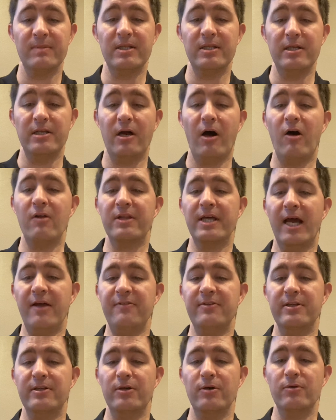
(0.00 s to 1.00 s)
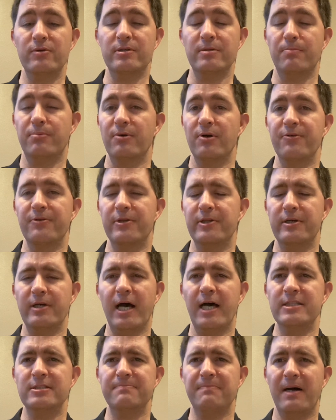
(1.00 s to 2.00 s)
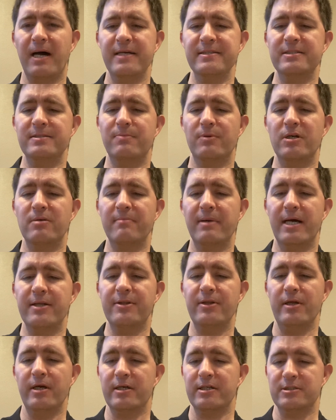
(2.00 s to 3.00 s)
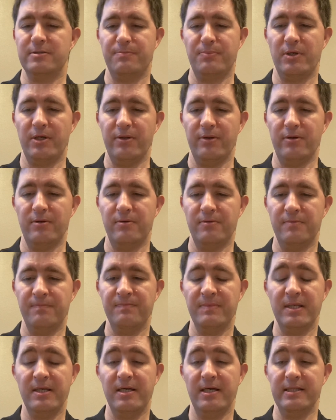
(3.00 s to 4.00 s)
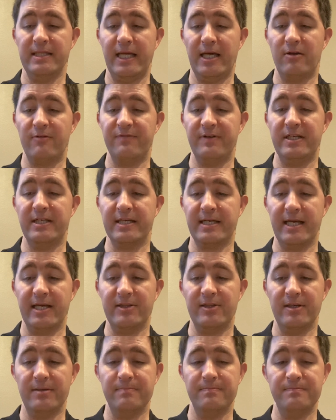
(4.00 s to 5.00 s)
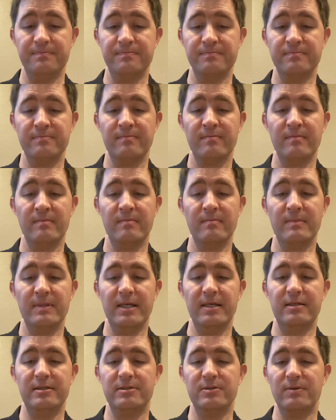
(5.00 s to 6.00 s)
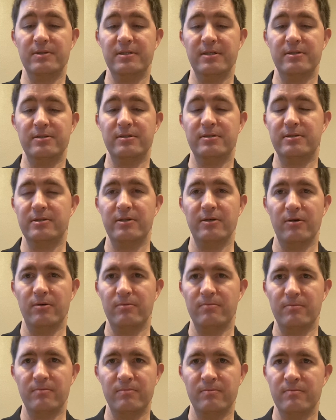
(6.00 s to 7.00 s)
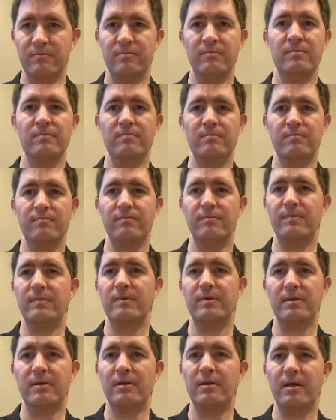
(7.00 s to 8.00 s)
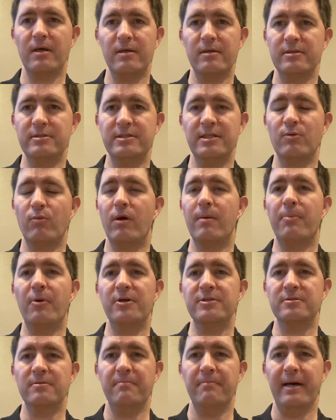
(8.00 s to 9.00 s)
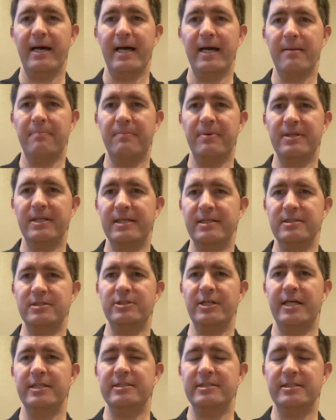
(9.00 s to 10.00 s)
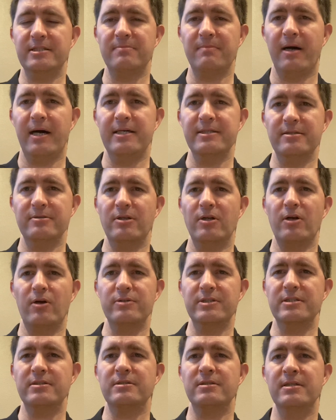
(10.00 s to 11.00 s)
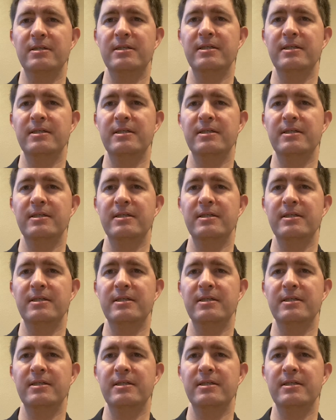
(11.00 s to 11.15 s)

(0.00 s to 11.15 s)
then all they have to do to prove that they're not spies is bring back the youngest brother, and that'll vindicate them. And so he says, you know, send one person back. But then he changes his mind, says, no, no, just